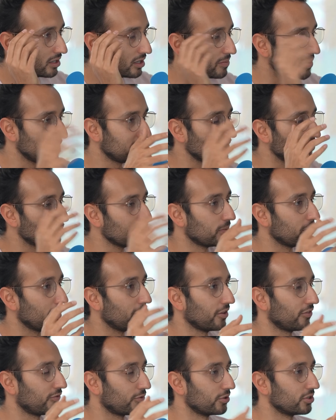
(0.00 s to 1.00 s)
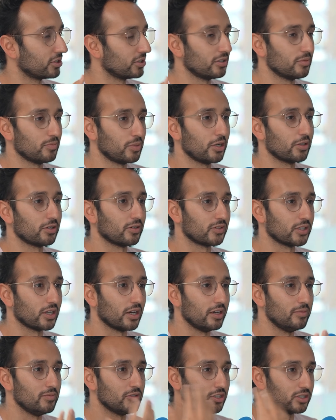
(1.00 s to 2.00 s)
committing to a path for a certain period of
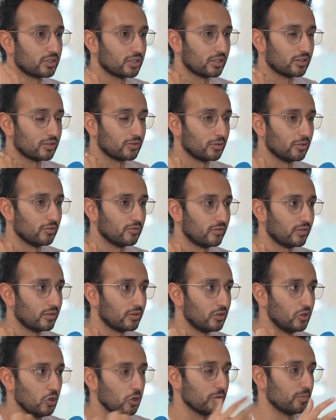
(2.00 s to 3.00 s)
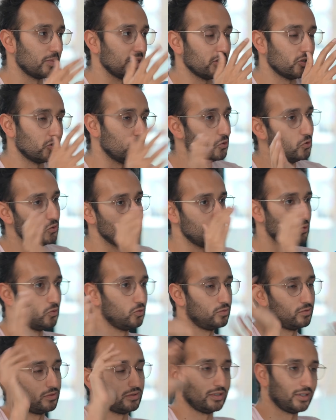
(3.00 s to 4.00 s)
time just to sort of not be
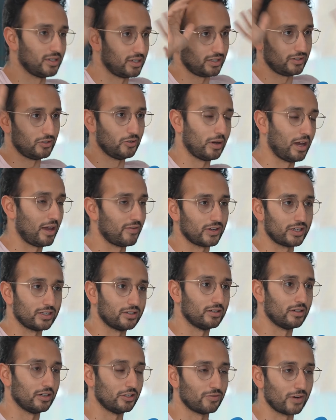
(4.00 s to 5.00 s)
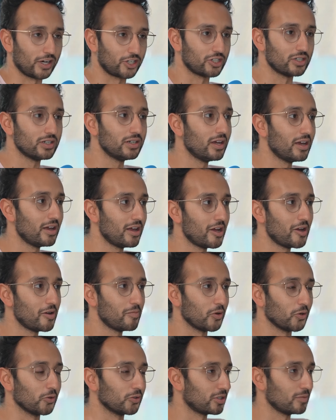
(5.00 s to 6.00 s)
too uh, not having a, a, direction
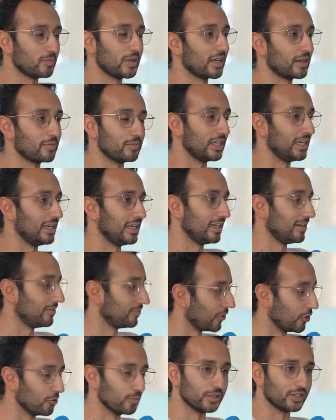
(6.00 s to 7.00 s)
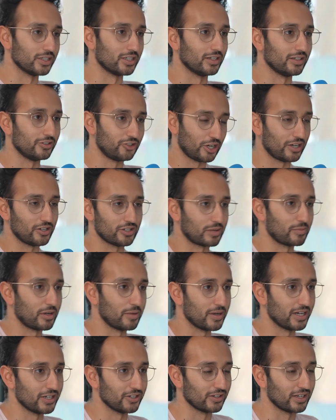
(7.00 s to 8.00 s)
but also being completely open to changing my
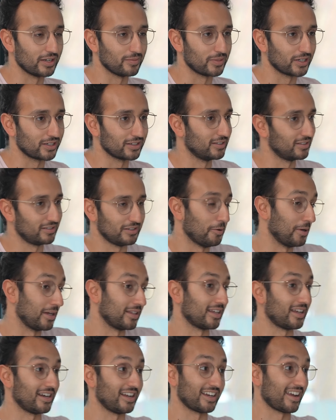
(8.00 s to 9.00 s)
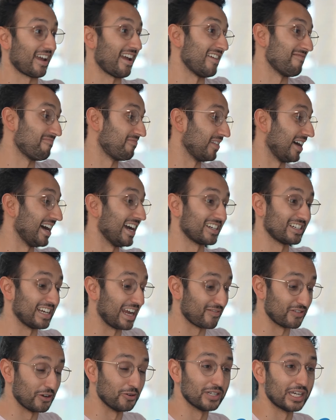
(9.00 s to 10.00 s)
mind on it because knowing that like hey i actually
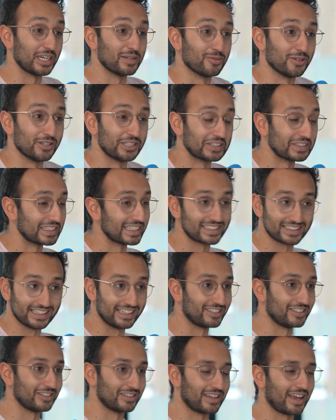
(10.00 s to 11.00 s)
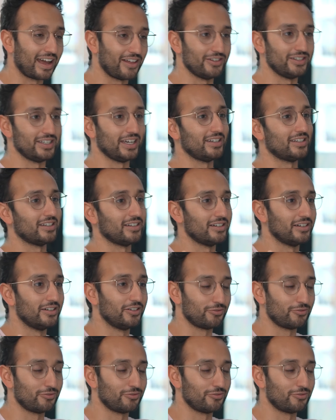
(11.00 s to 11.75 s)
have no data points on this let's just gather data